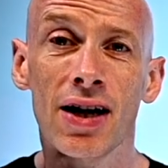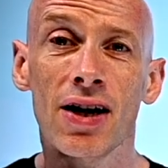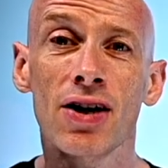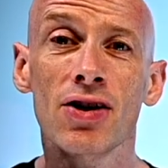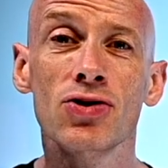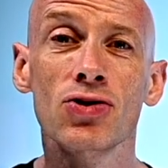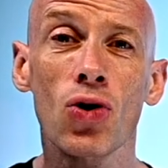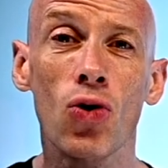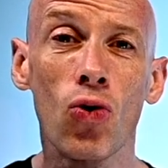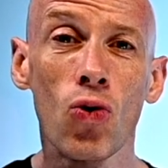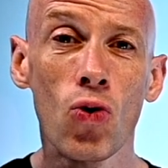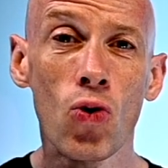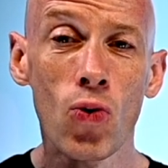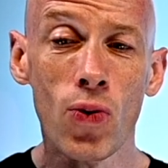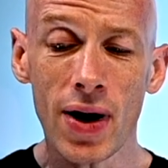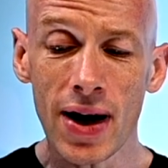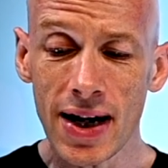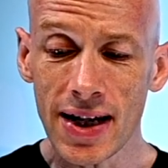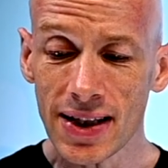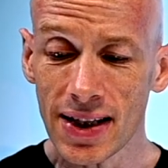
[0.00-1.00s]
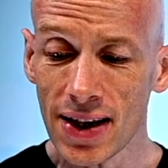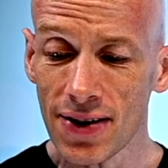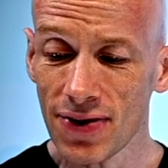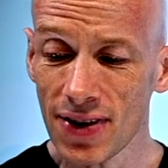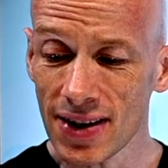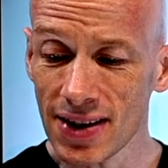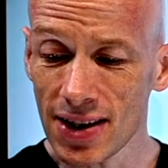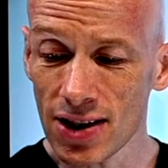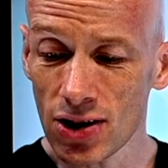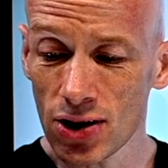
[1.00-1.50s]
As always, if
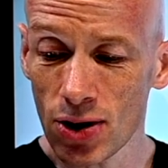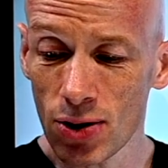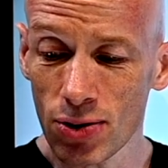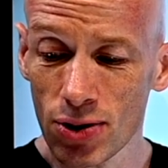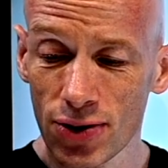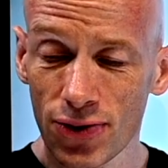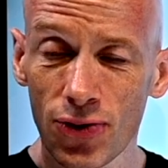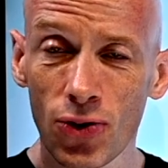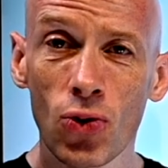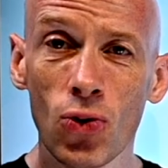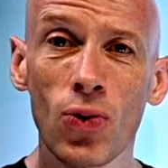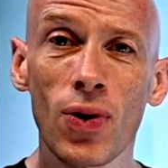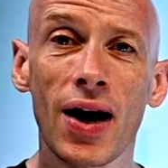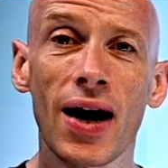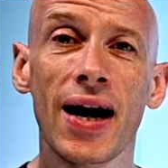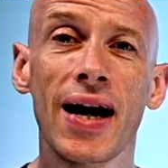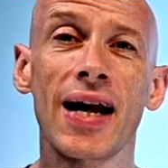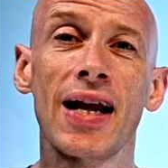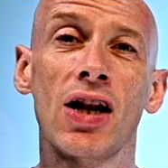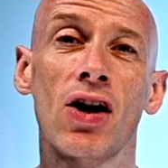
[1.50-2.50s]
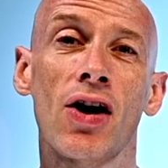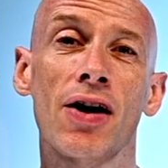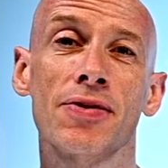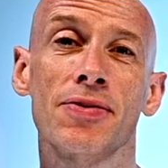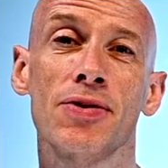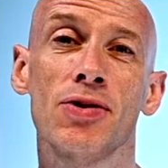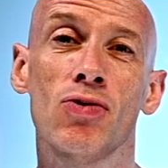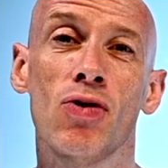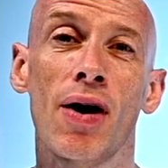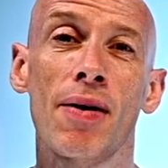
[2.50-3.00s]
this is useful, a like,
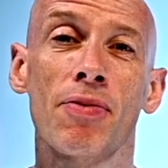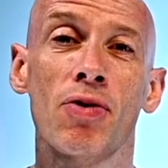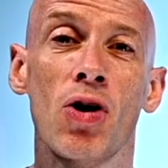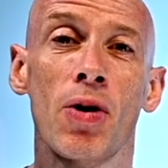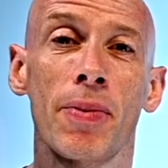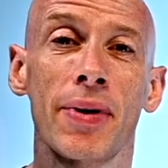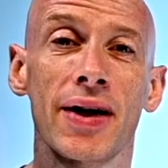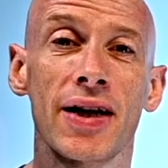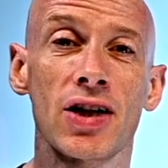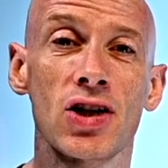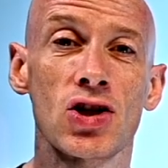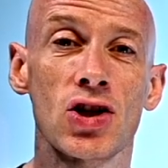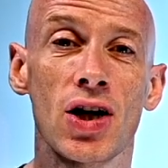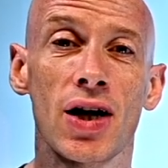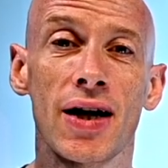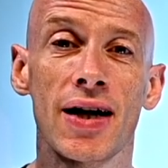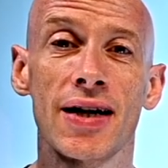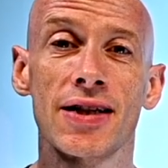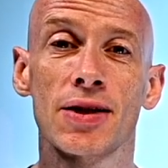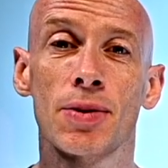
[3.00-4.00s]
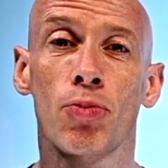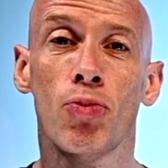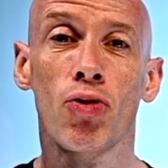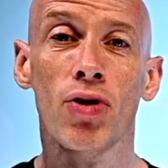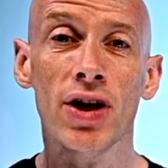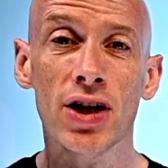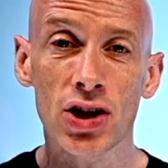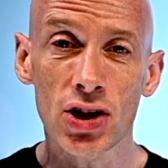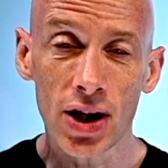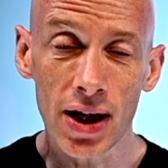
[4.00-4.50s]
subscribe, comment and share is
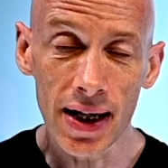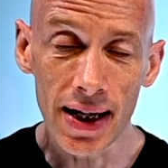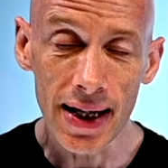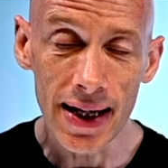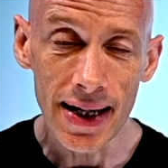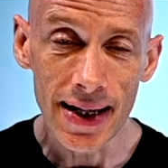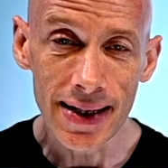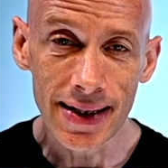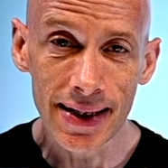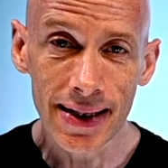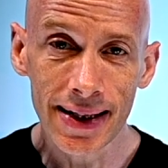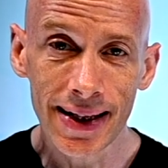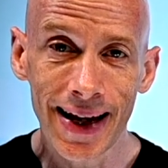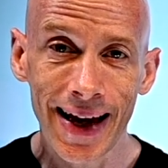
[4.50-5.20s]
appreciated.